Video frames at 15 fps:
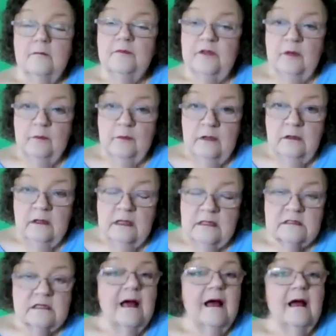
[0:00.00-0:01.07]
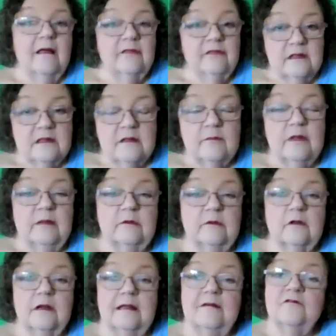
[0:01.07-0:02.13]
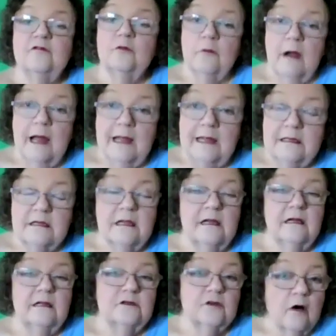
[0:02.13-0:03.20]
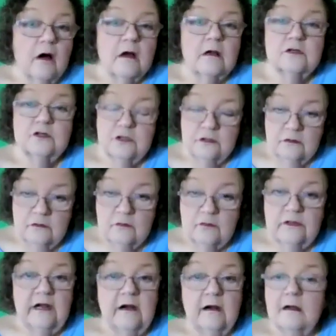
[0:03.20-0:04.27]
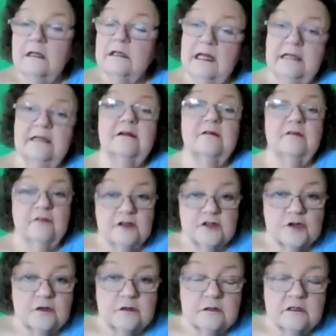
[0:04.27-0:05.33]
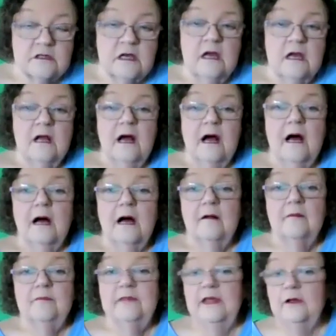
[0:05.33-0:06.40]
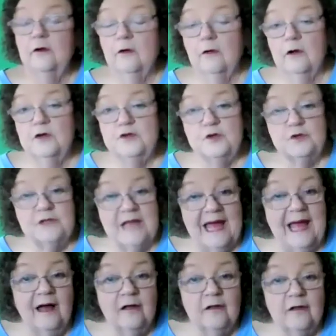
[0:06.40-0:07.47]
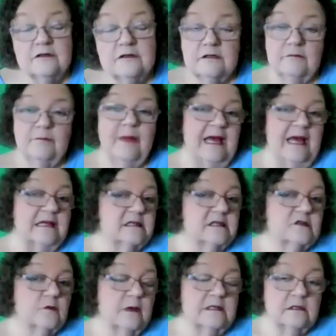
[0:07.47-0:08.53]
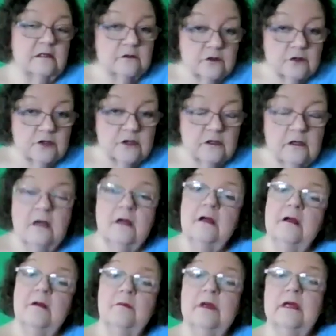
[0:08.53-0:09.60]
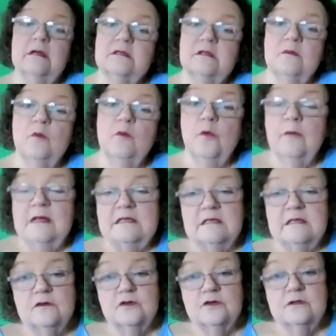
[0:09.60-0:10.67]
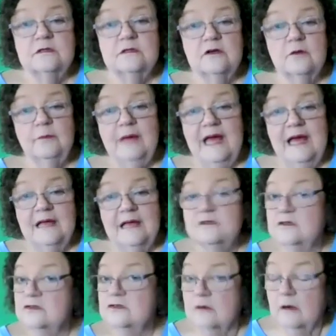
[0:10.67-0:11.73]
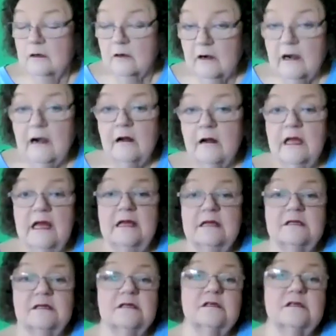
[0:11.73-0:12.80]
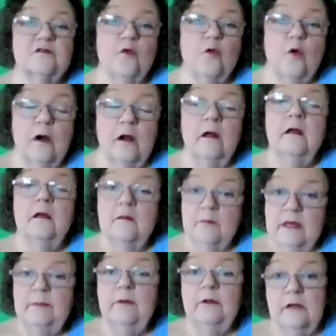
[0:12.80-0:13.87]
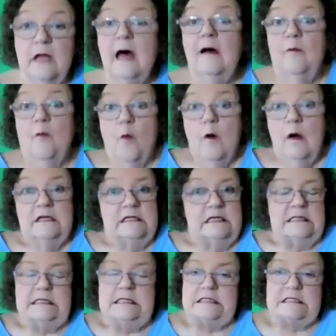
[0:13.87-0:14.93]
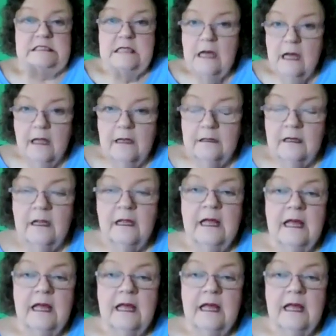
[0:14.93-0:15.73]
communities. I think that people are going to have to write and talk to their elected officials, encourage your town to pass this resolution, because the more resolutions that are passed, the stronger our case is for people not wanting this done.